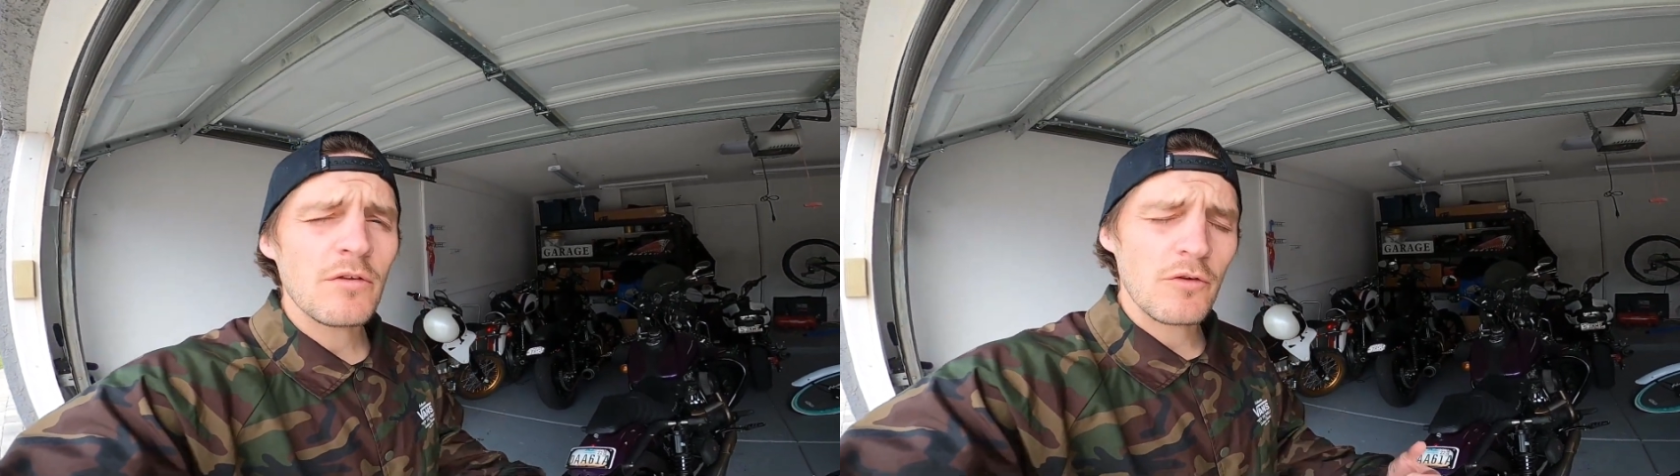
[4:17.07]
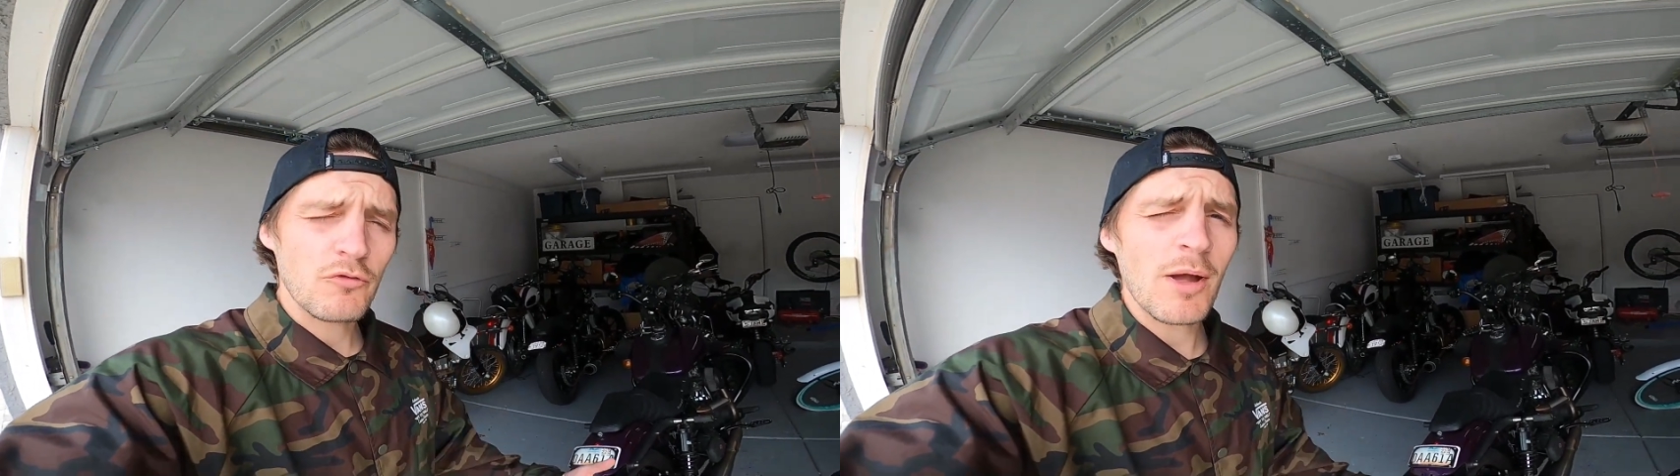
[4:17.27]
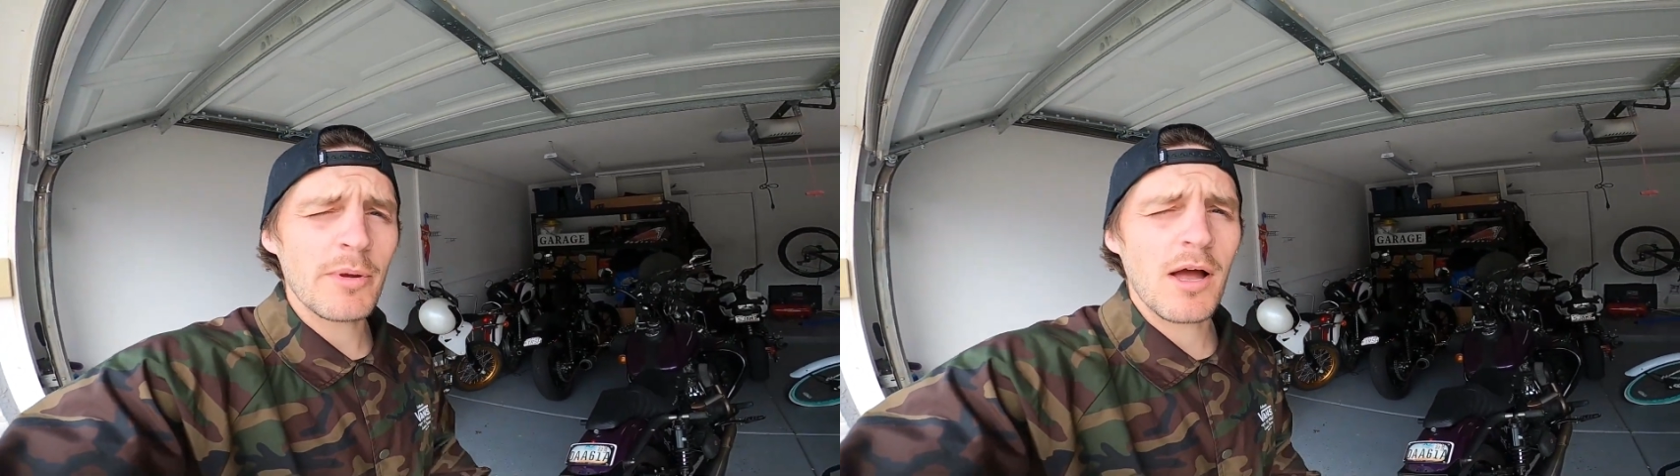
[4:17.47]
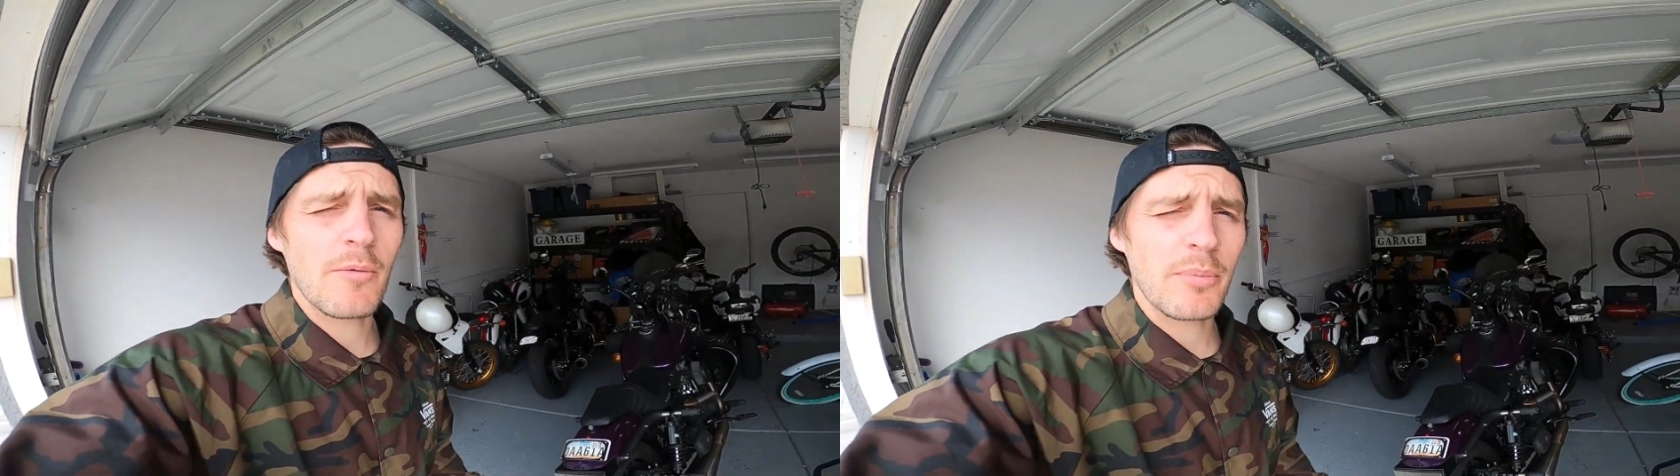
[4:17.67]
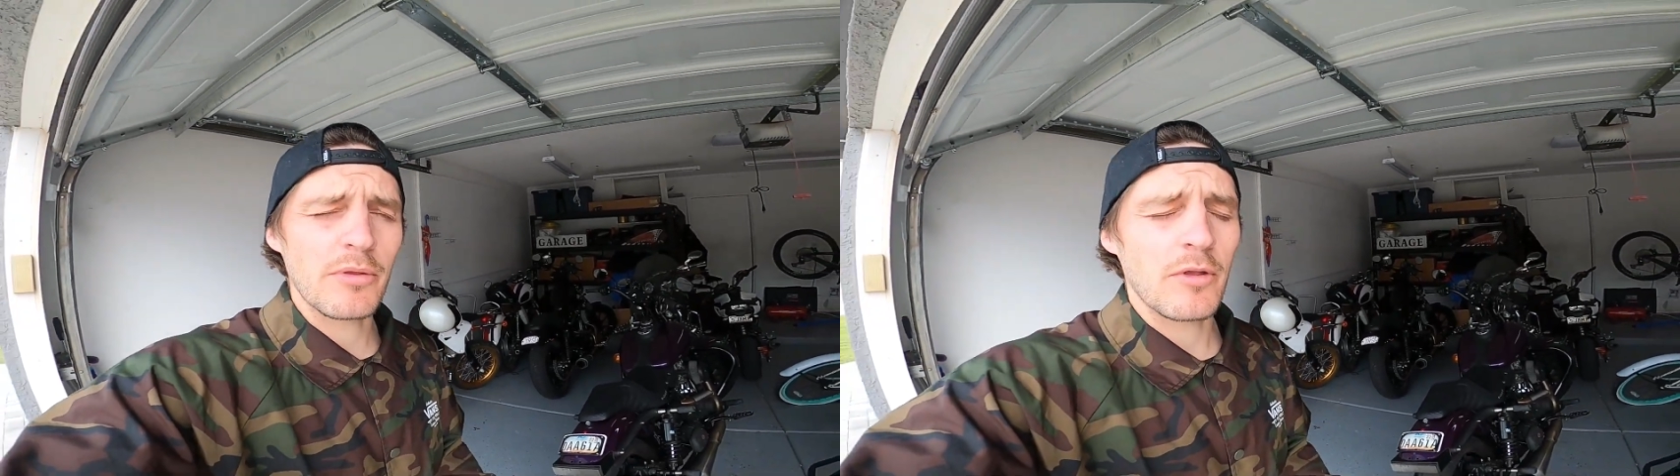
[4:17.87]
So drop a
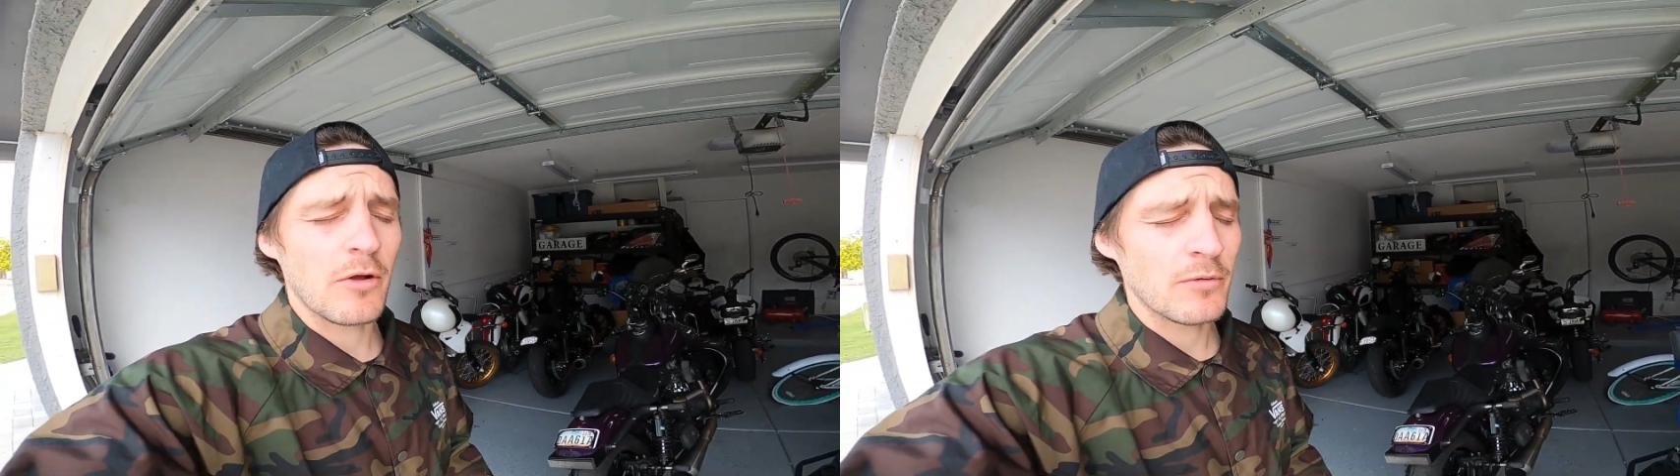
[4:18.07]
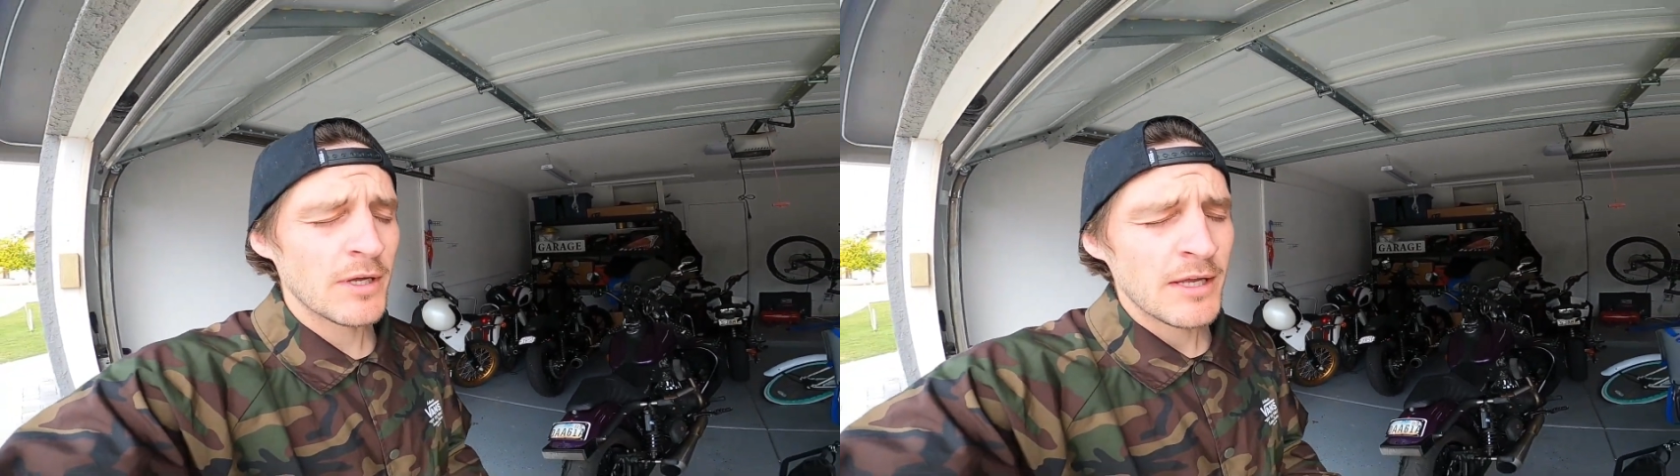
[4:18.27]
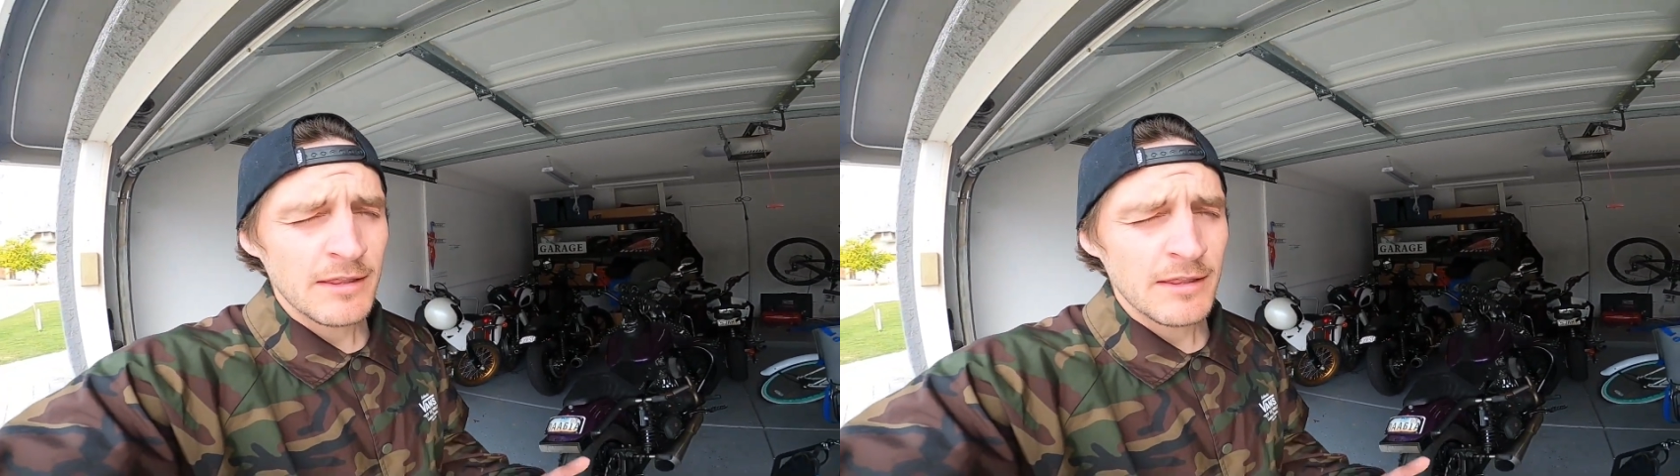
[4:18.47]
comment below.